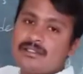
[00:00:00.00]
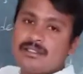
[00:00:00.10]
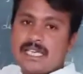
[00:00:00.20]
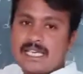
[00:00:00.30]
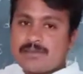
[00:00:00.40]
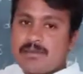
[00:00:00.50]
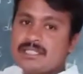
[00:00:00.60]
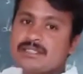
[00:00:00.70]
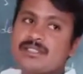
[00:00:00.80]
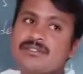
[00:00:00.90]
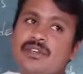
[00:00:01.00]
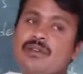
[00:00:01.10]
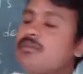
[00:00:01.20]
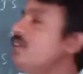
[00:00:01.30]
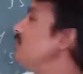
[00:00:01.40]
expansion
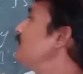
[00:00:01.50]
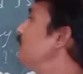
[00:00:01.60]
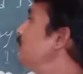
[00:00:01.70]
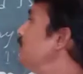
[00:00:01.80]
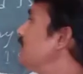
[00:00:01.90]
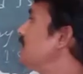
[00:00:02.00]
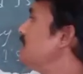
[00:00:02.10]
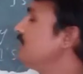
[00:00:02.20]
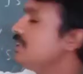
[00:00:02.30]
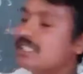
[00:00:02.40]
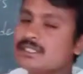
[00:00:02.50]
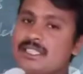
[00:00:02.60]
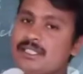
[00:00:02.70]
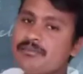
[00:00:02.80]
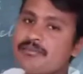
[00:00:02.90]
form of UNIVAC,
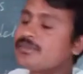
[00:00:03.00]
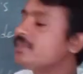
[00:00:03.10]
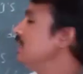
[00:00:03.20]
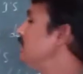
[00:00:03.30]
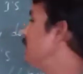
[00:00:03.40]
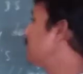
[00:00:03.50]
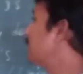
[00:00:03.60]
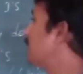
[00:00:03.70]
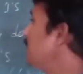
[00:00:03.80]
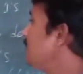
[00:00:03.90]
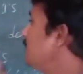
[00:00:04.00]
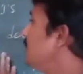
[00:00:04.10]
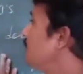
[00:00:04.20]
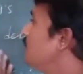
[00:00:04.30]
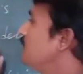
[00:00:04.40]
then you have to
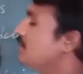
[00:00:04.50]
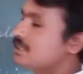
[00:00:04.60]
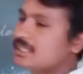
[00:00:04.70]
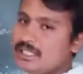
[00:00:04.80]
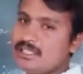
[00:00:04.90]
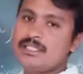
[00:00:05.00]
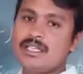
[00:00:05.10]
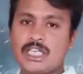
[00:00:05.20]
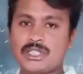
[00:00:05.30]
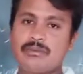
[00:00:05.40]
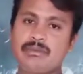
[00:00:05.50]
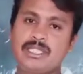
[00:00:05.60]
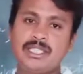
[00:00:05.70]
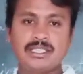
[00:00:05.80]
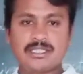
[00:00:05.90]
write Universal
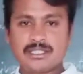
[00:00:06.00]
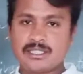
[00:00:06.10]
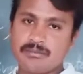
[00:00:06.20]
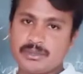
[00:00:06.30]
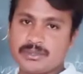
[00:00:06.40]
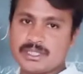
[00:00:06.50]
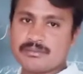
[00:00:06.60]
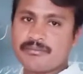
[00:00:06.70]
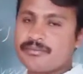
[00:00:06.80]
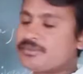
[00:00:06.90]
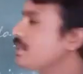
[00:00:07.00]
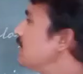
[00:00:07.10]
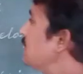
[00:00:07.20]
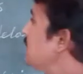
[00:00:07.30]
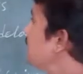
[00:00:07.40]
Automatic Computer.
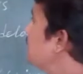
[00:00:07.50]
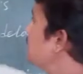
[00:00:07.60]
These